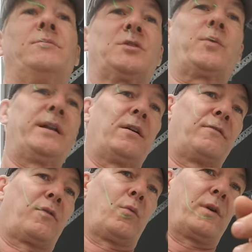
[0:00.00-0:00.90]
I'm just waiting
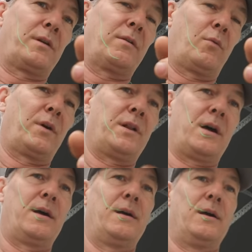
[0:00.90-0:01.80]
on for one
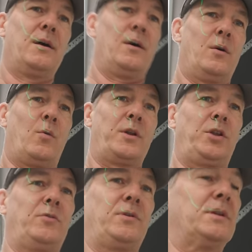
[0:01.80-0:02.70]

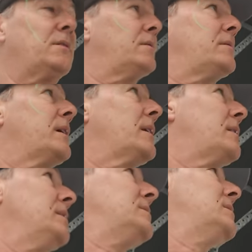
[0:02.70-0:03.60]
union to
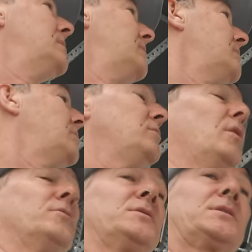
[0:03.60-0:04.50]
get these two
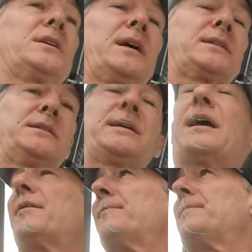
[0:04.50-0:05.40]
hoses connected
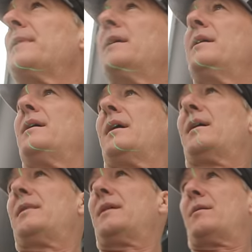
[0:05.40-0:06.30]
together.
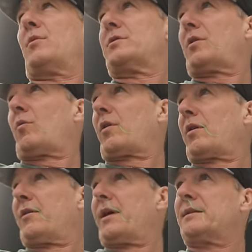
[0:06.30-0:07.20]
And then I'm gonna start
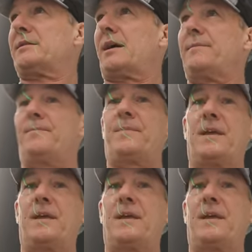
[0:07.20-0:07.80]
working on that side.